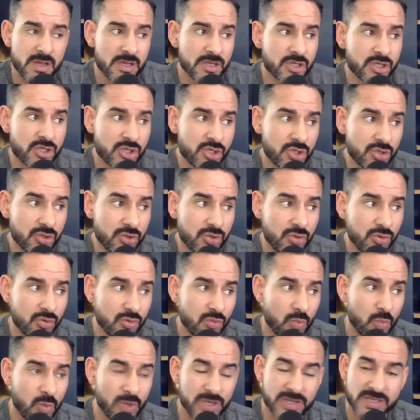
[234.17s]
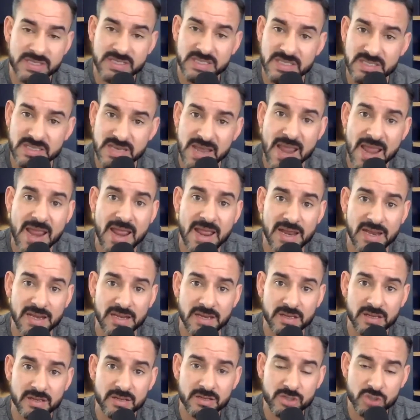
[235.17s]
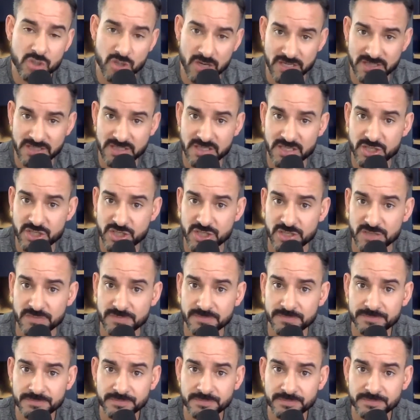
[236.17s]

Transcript: to withstand transition.